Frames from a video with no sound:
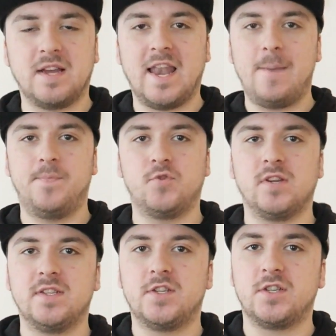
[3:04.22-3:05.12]
clap
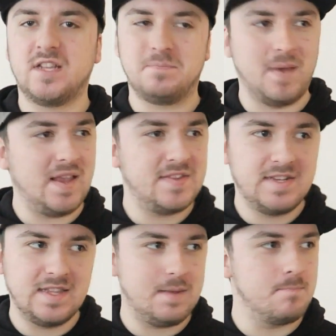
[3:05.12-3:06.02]
transitions that
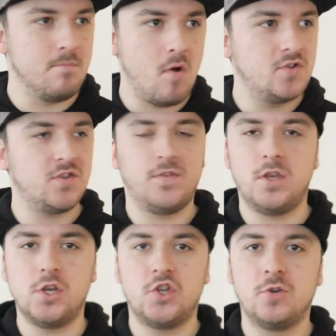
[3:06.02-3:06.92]
basically most of the
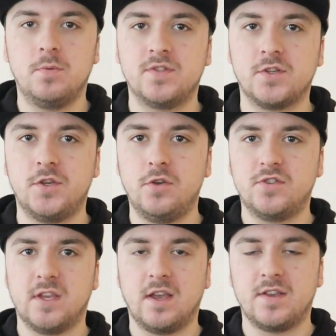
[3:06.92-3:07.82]
YouTubers are
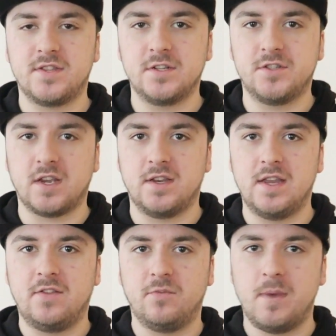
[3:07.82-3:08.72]
using as their
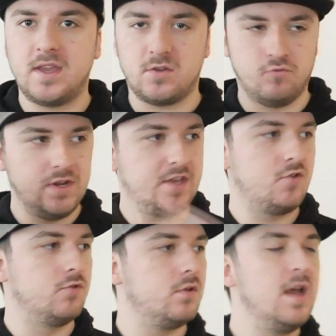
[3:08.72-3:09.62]
technique to make a really
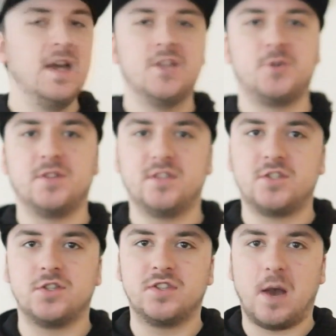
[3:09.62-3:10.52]
cool
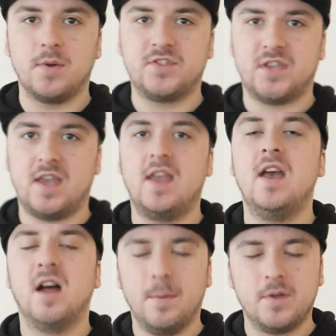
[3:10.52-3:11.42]
transitions, I would say.
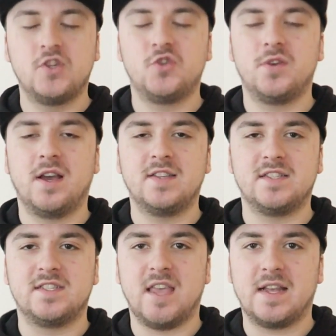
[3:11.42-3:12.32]
I'm gonna show you guys
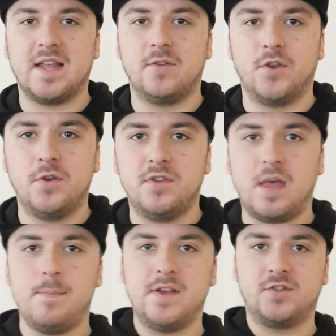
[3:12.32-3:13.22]
exactly how to do
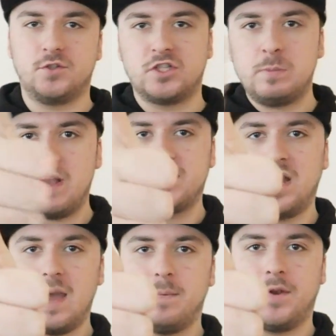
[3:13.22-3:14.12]
that. Make sure to smash the
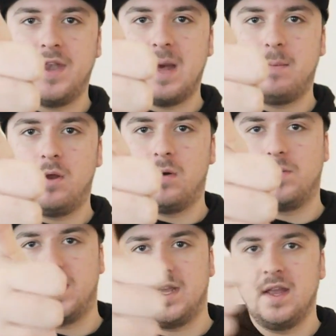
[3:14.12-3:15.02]
like button down below
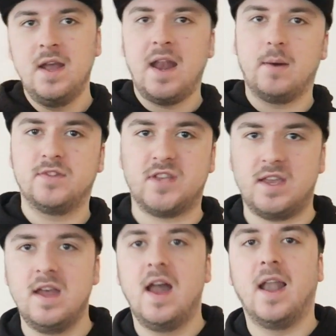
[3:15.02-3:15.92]
already. I would
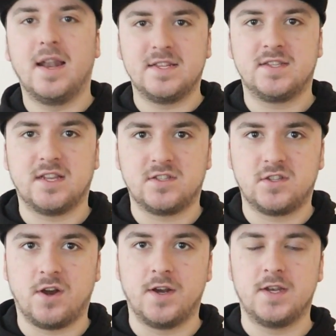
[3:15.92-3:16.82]
say, let's get
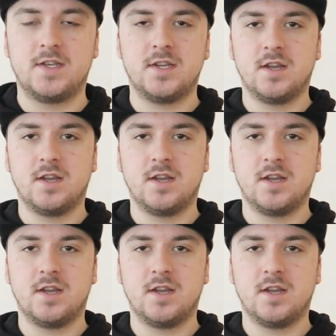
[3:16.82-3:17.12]
started.